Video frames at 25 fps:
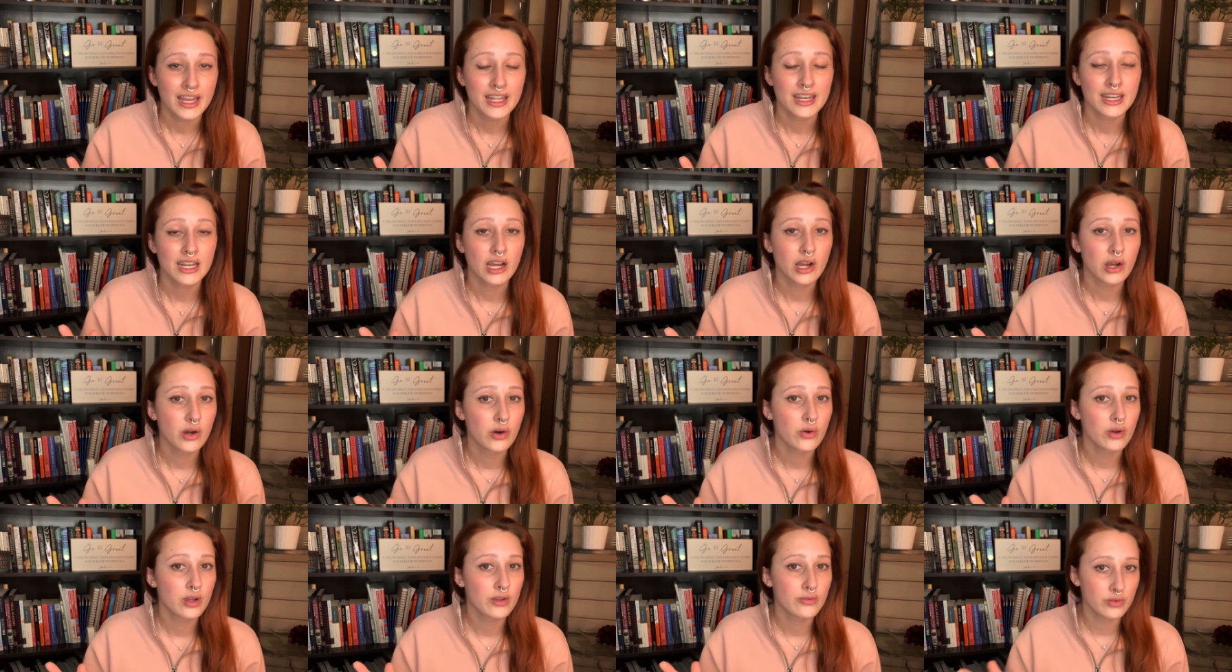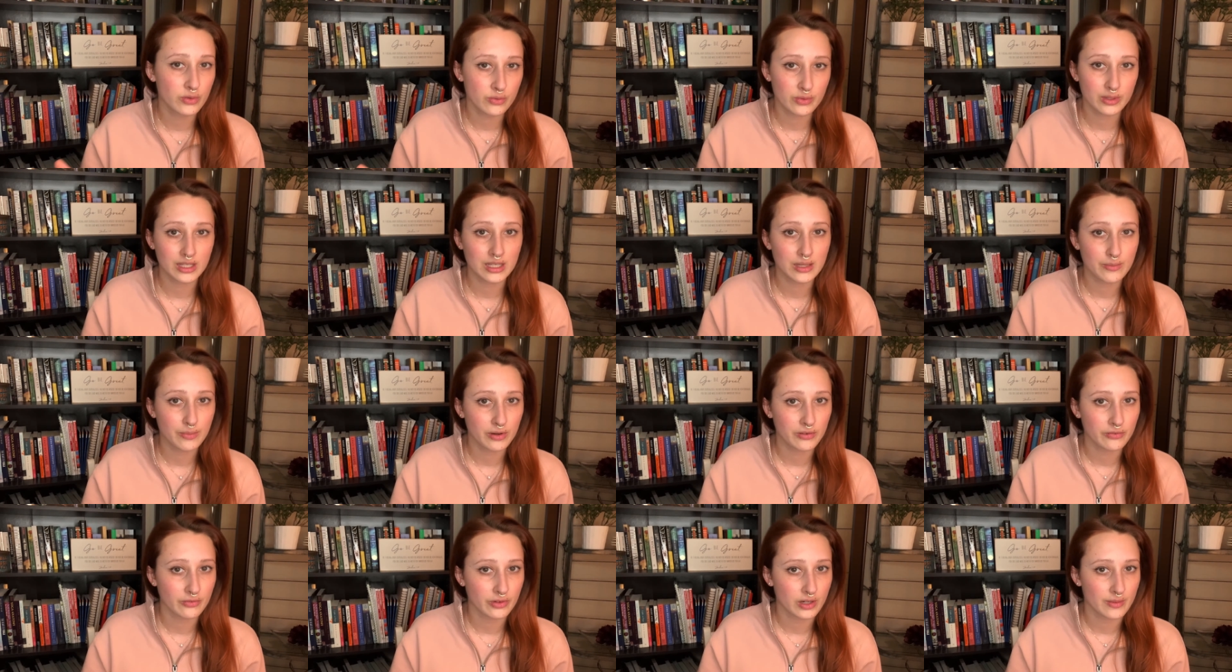Now, if you really
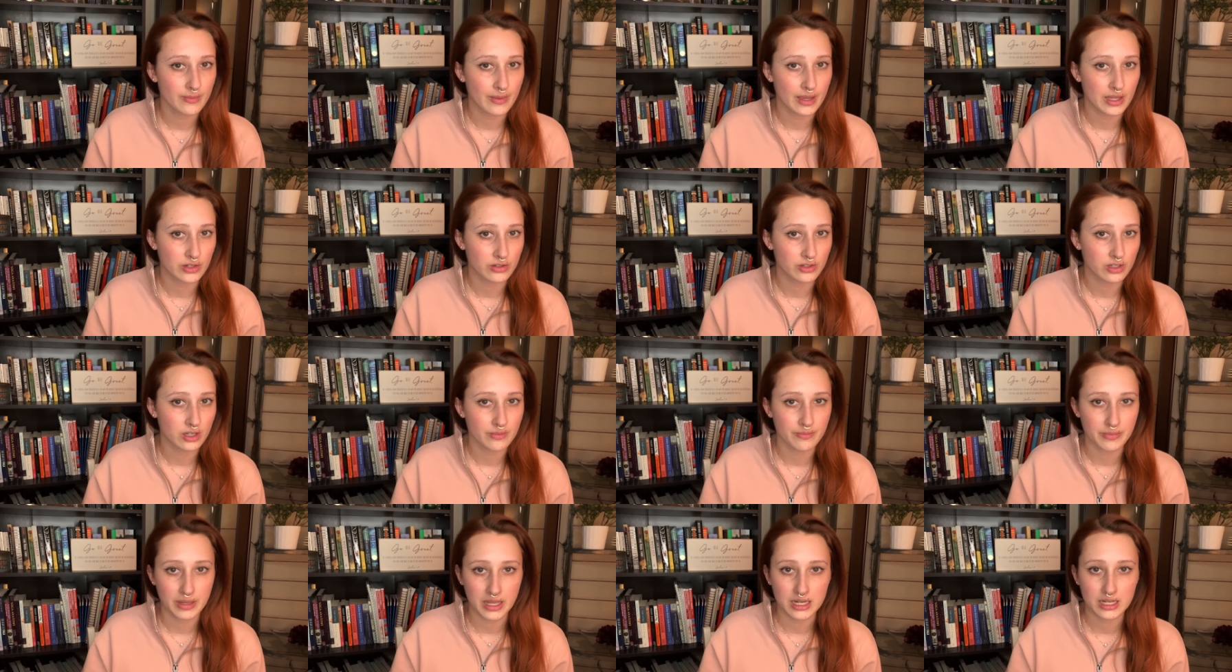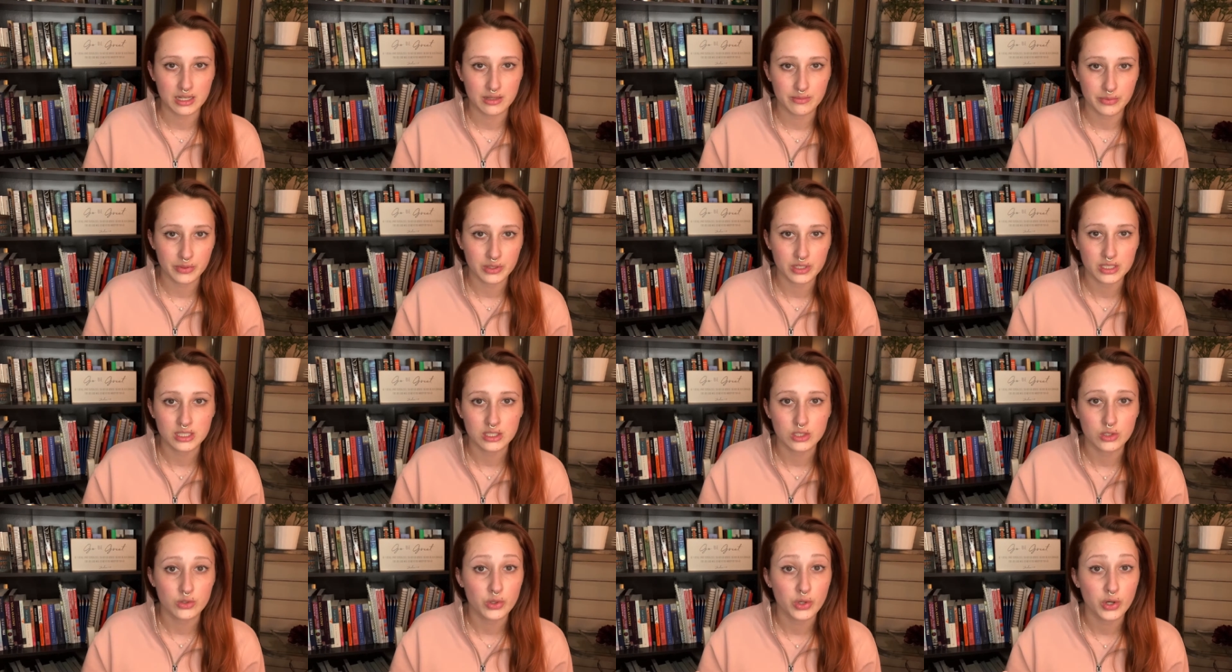prefer Mandarin Companion
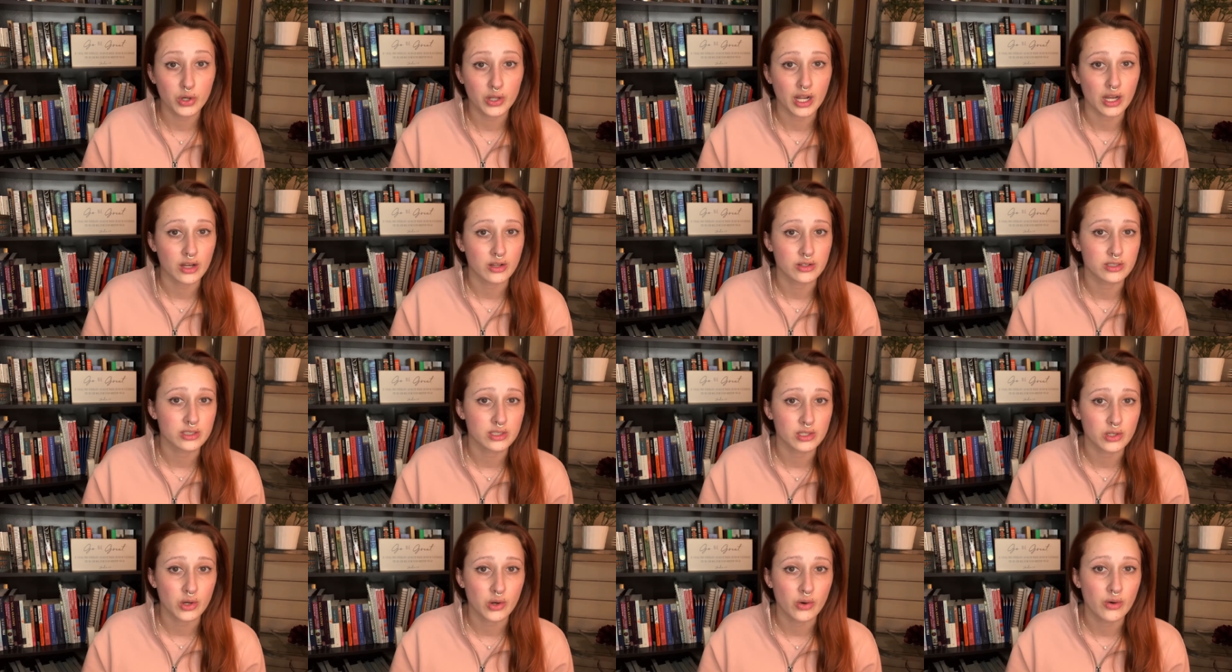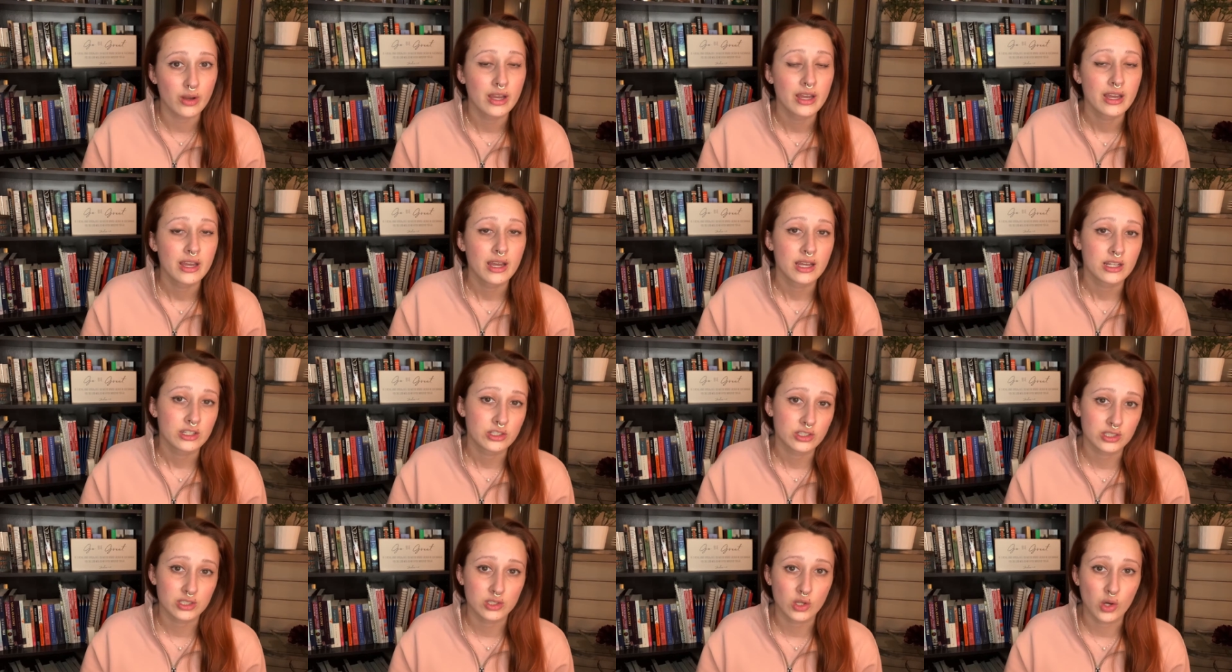books, you could also
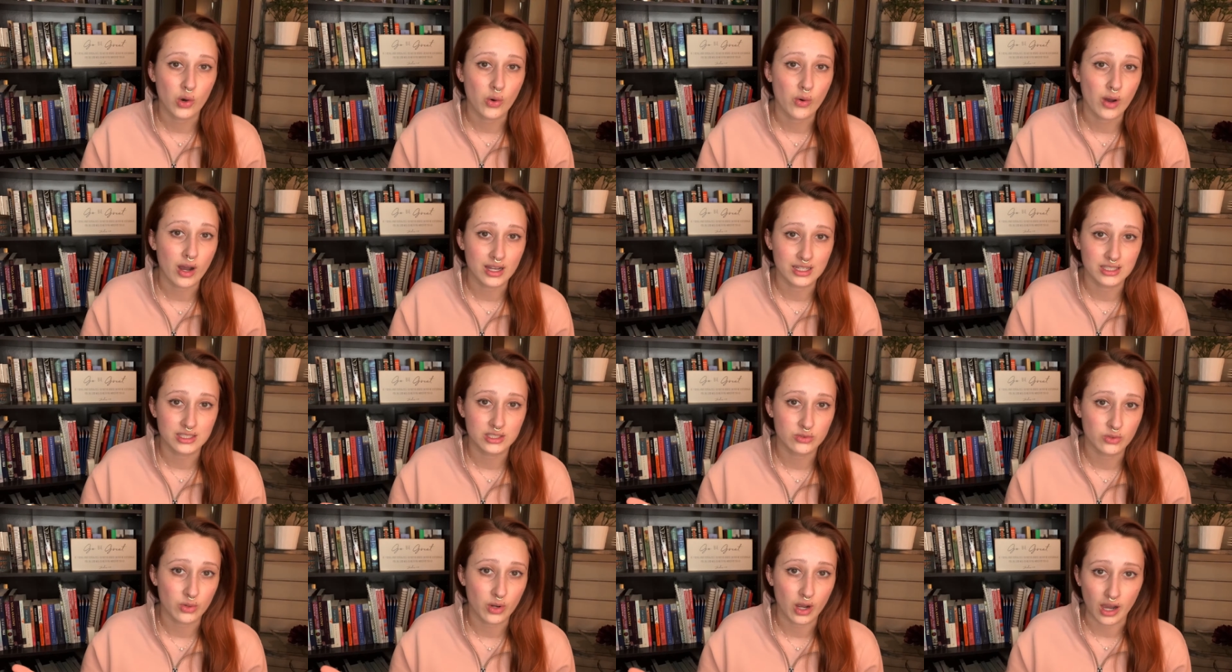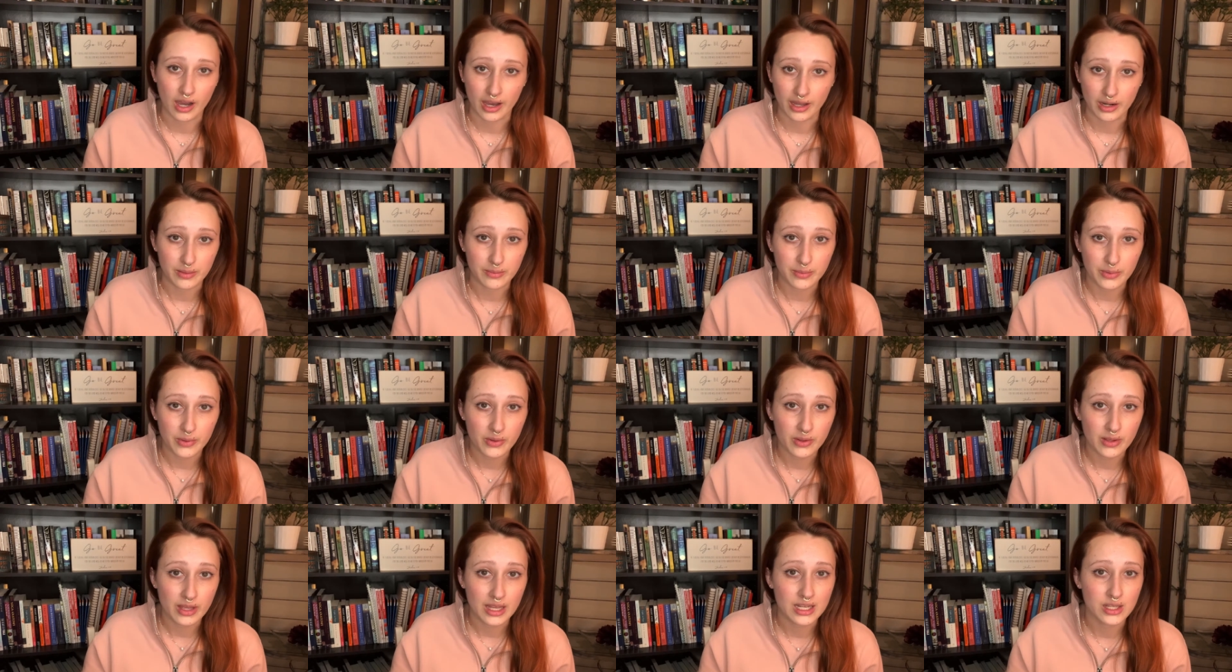just go onto
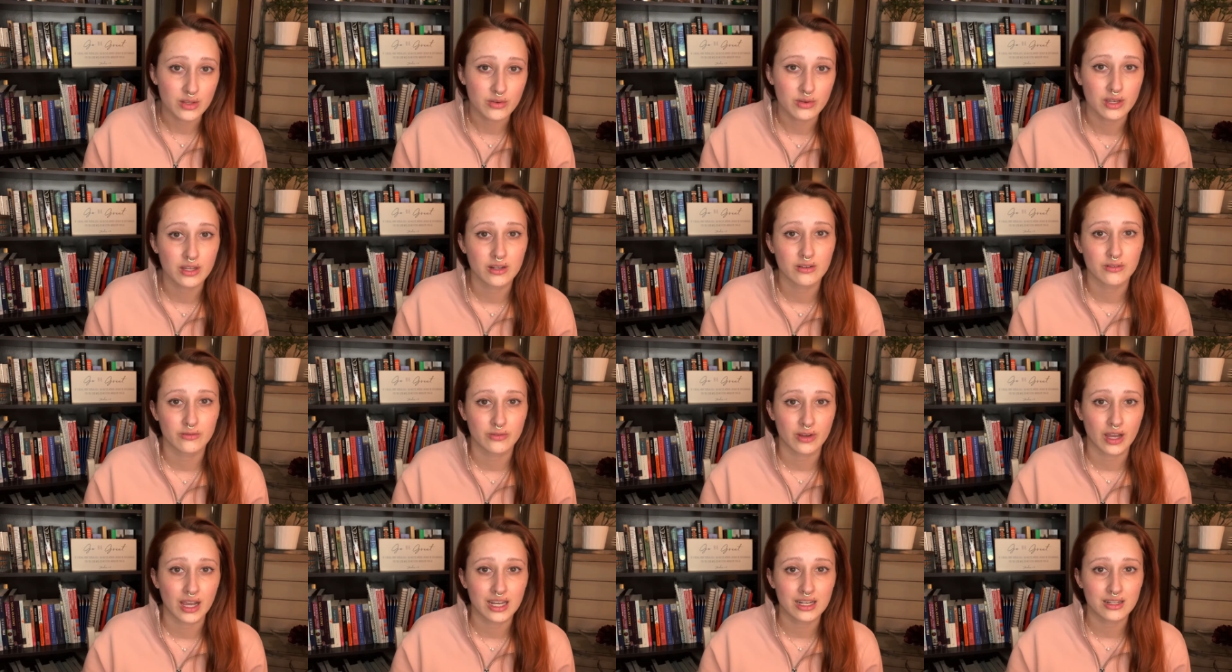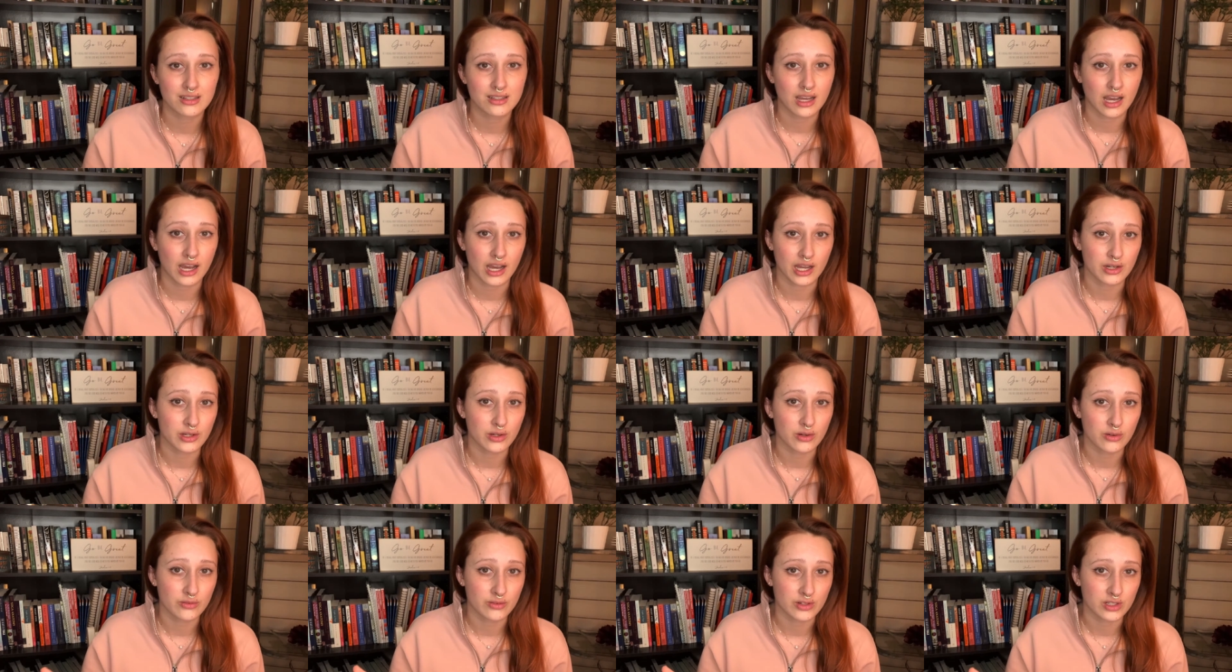Audible and you can find the
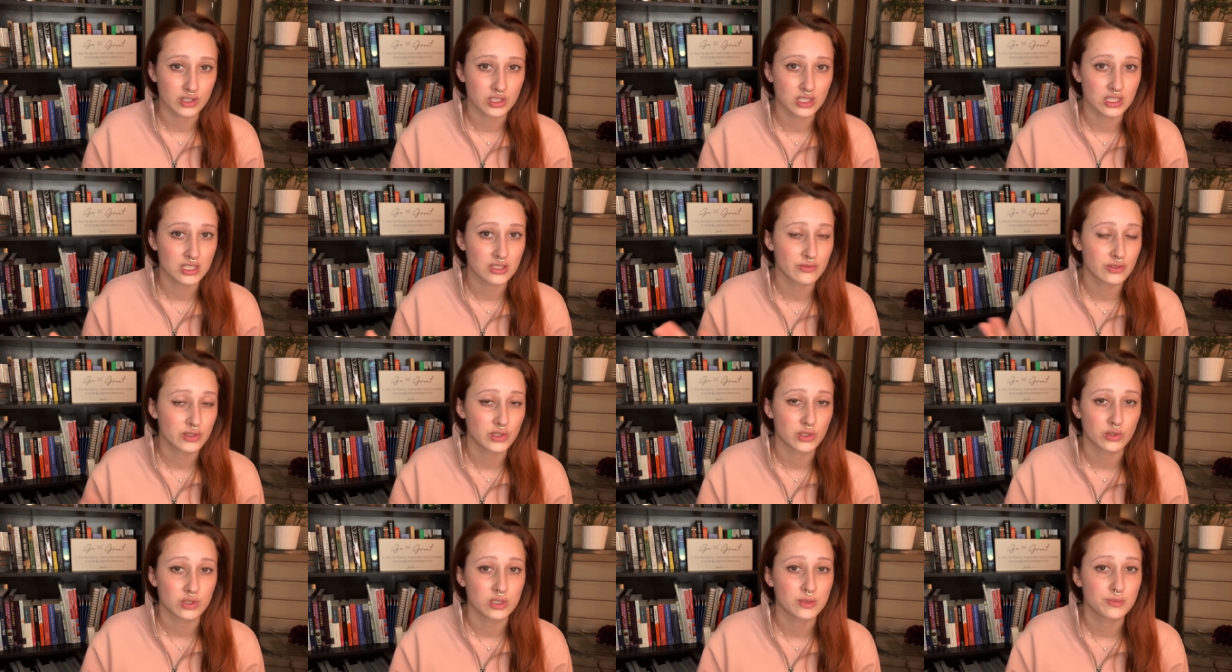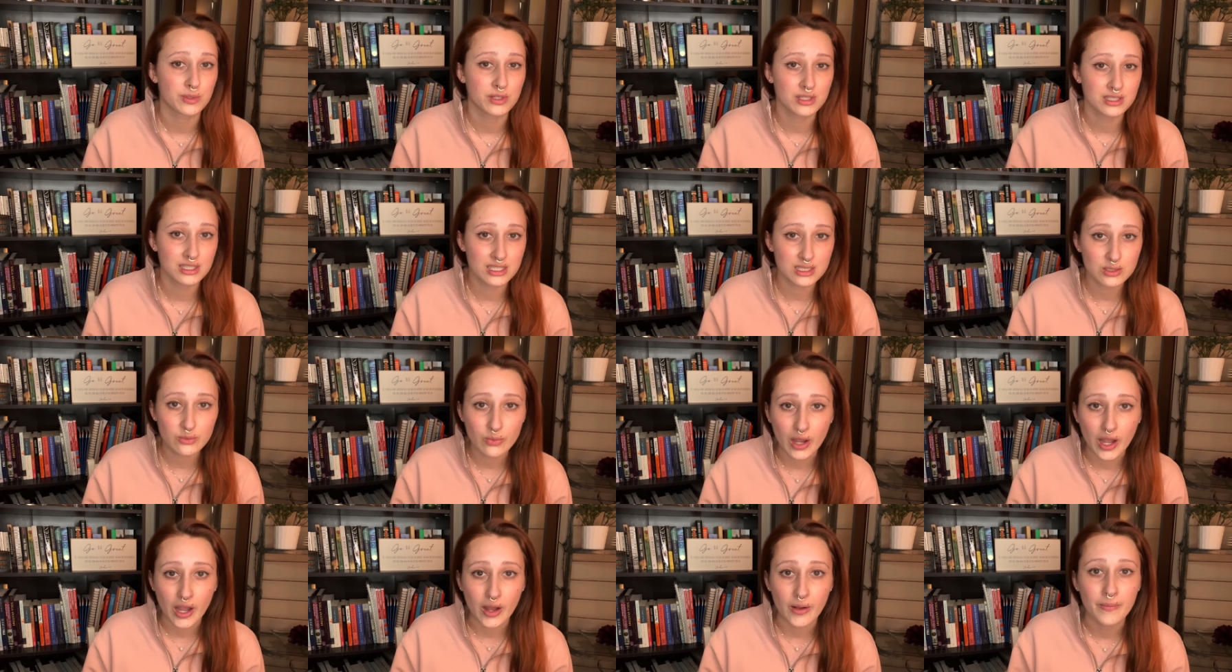audio versions for those books as
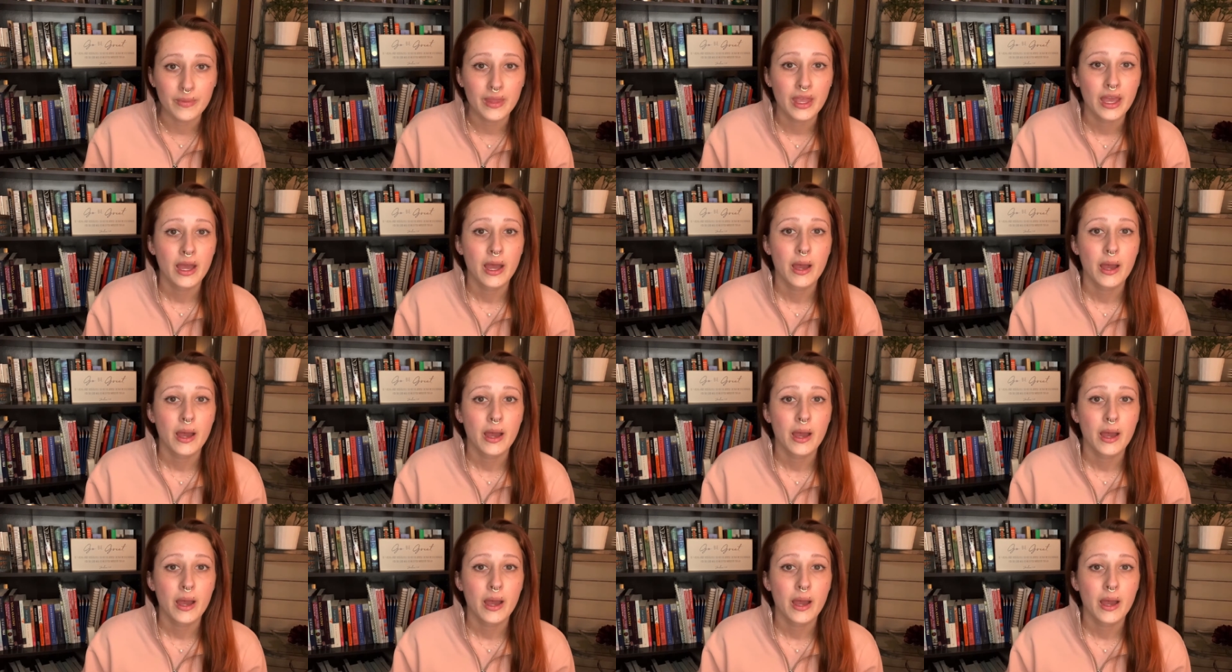well.